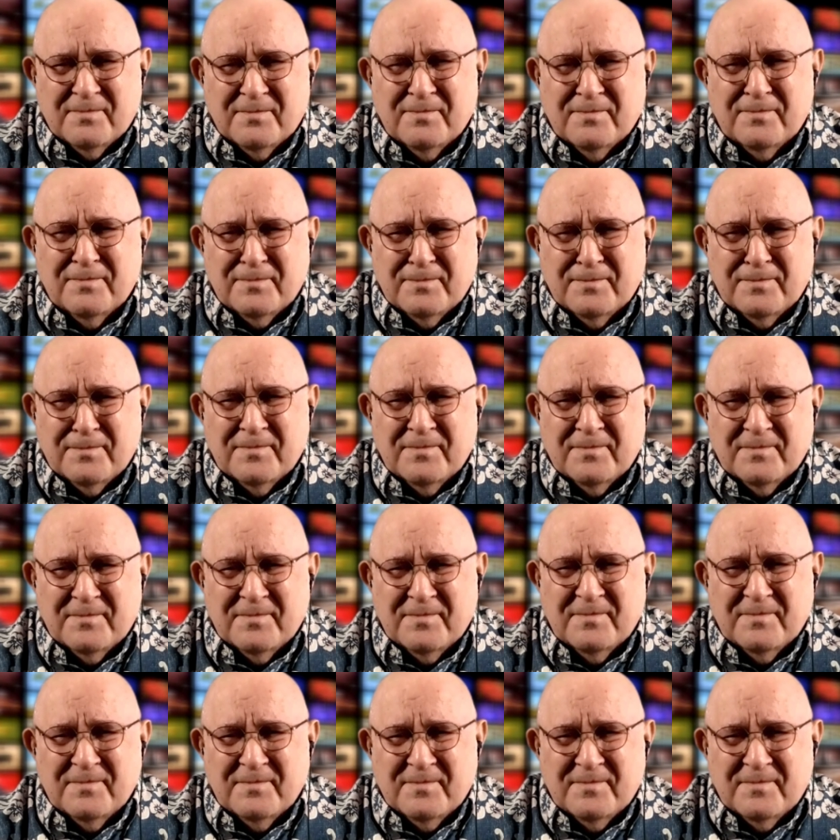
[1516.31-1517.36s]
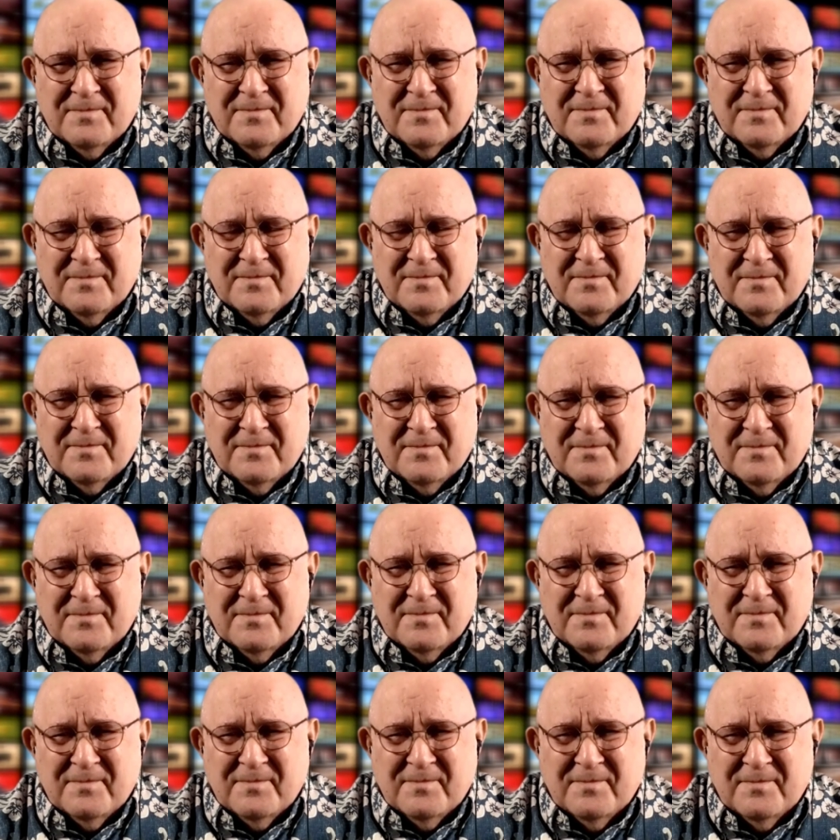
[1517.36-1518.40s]

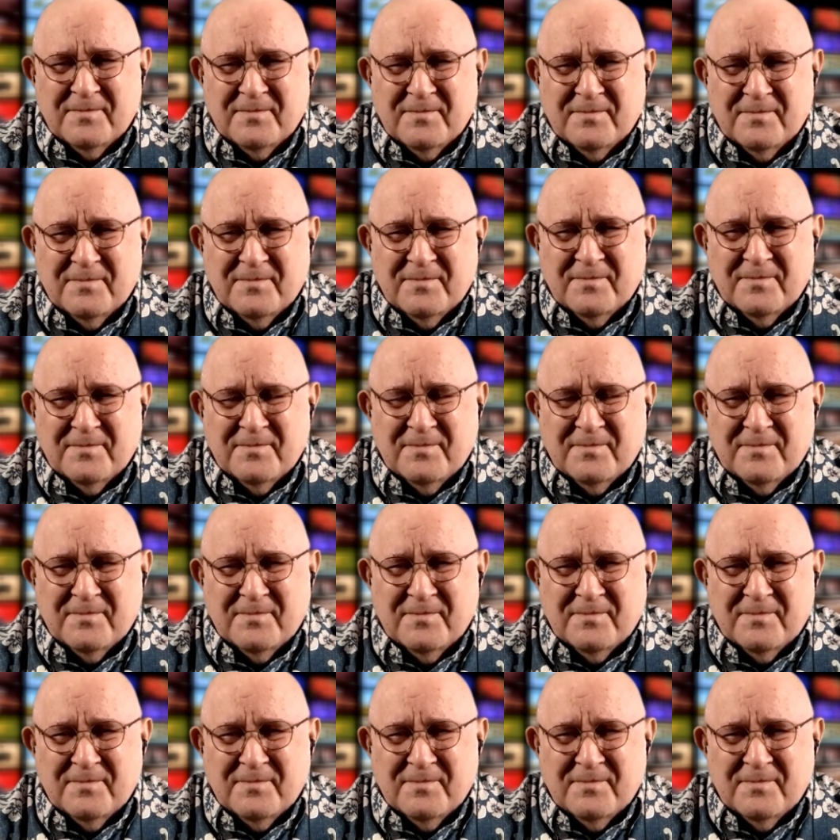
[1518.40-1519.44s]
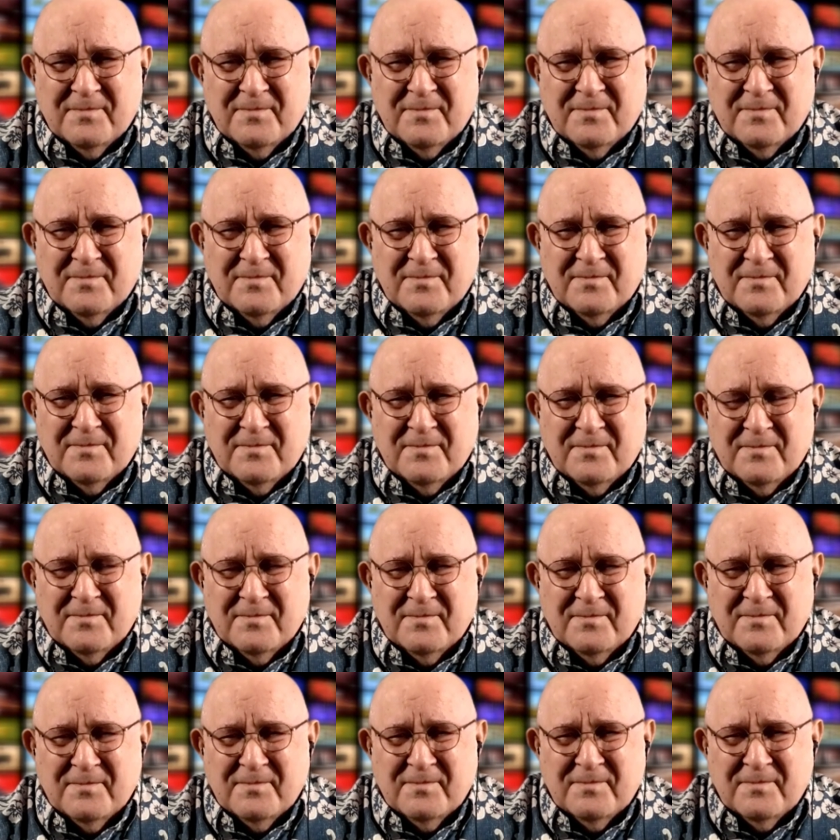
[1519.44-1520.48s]

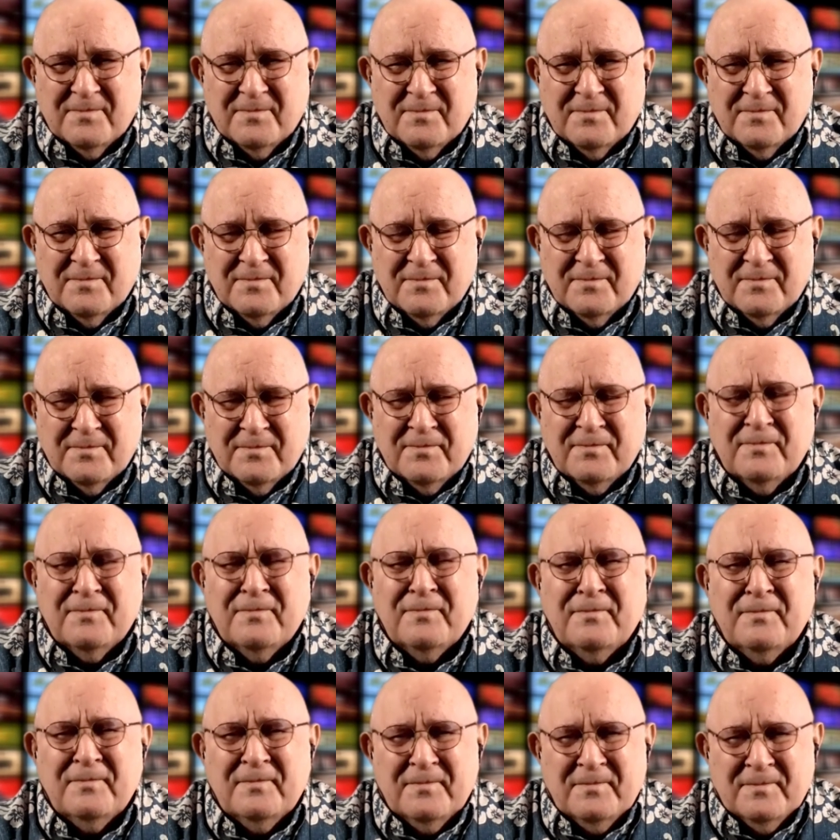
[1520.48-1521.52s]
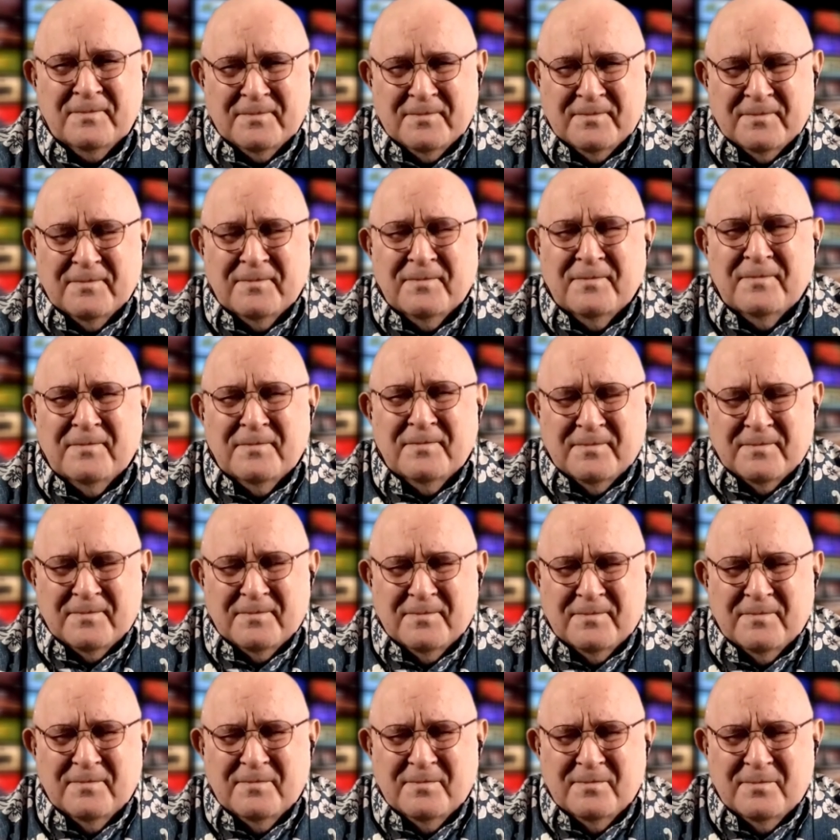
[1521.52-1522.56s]

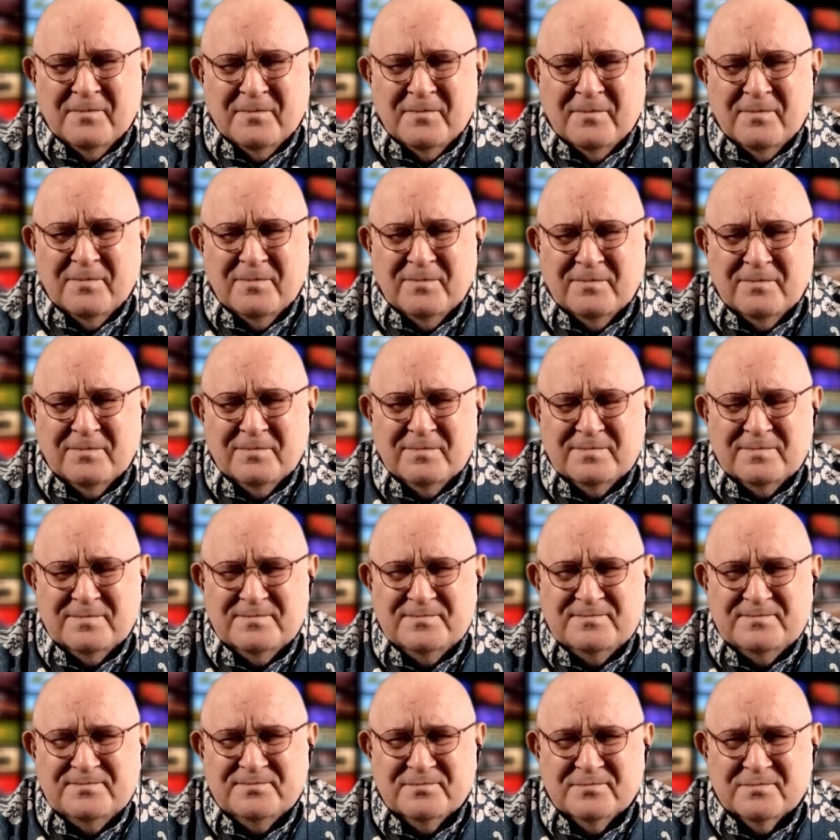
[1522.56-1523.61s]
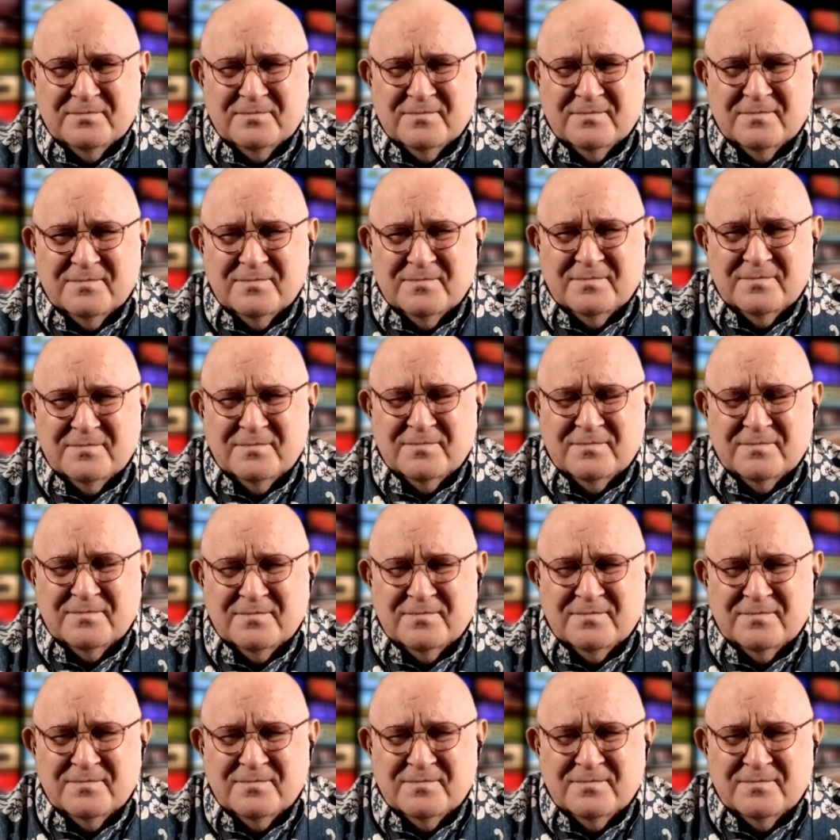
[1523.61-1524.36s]
(not speaking)